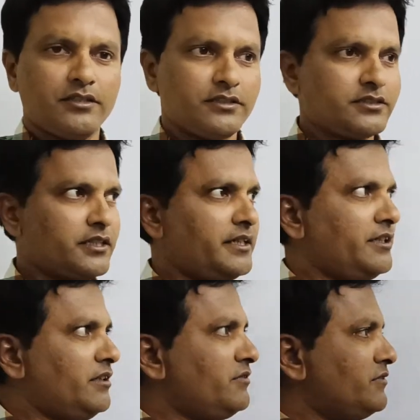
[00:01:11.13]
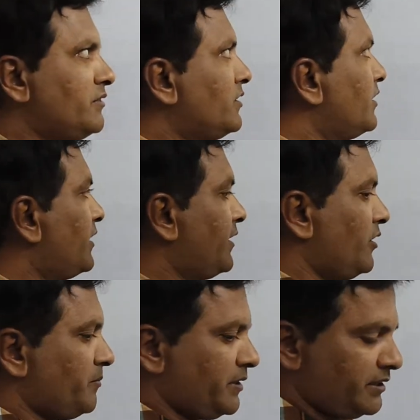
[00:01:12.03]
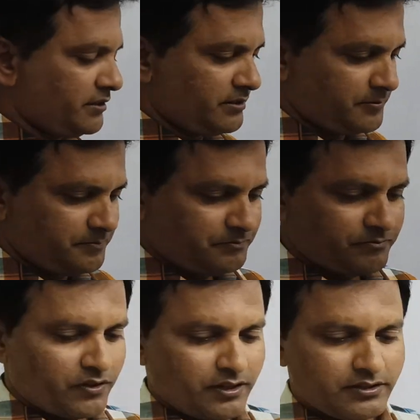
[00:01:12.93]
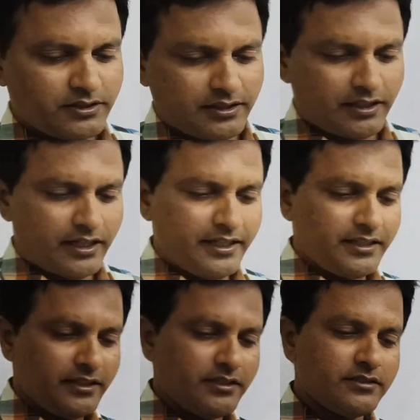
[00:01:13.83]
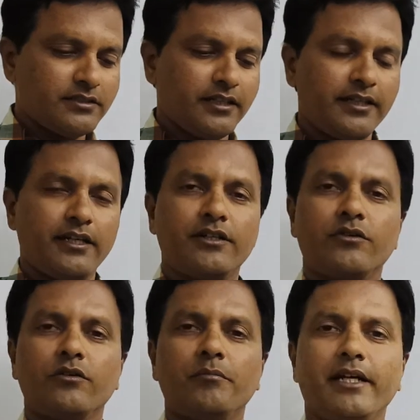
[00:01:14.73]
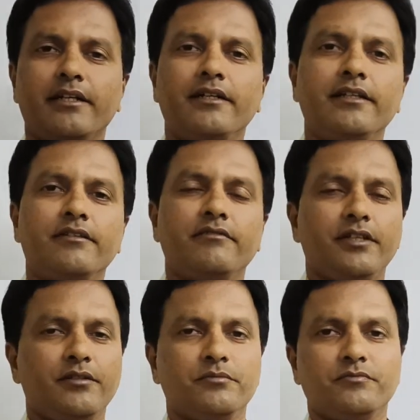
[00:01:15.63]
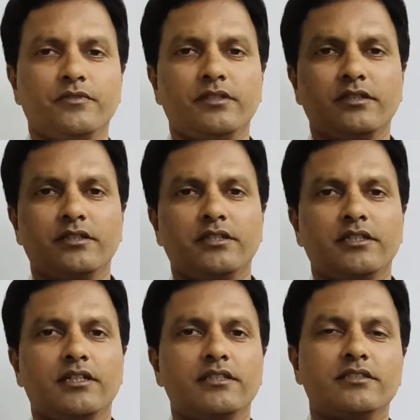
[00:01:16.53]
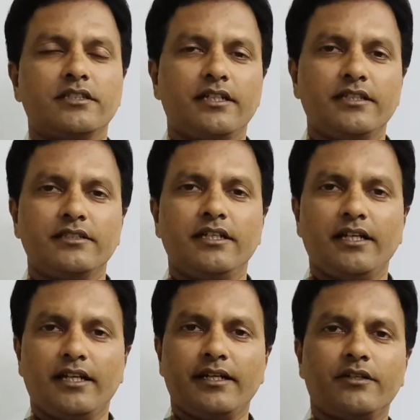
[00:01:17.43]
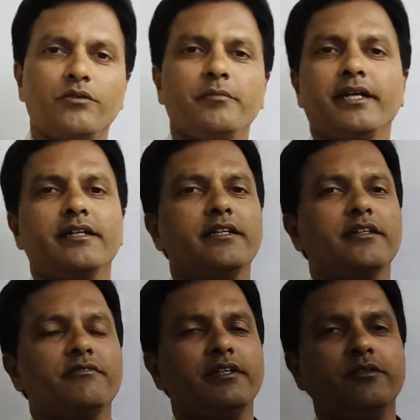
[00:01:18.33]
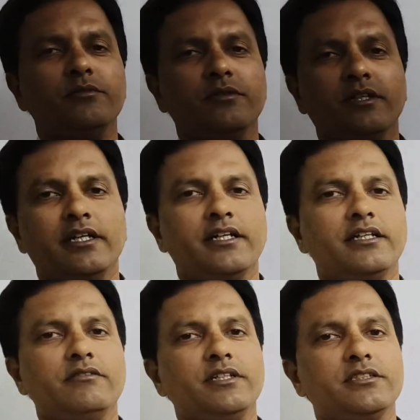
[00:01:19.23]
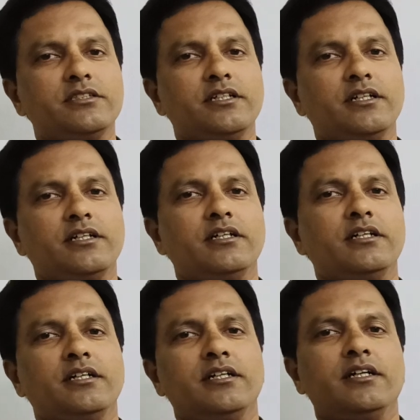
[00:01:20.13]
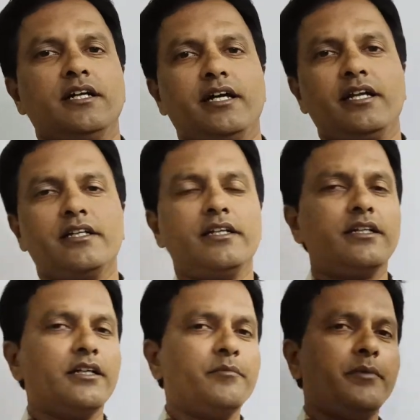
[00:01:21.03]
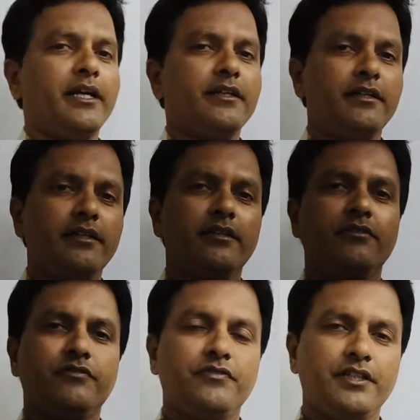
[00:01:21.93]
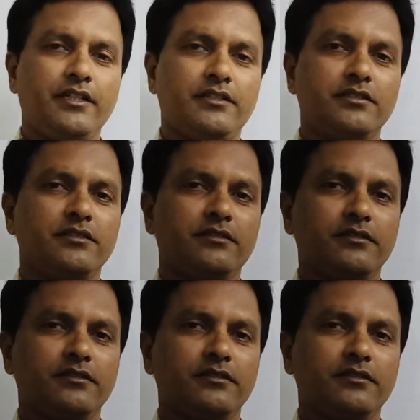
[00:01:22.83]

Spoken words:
study of ray optics. See, light is an electromagnetic wave considered as a electromagnetic wave in which the electric and magnetic fields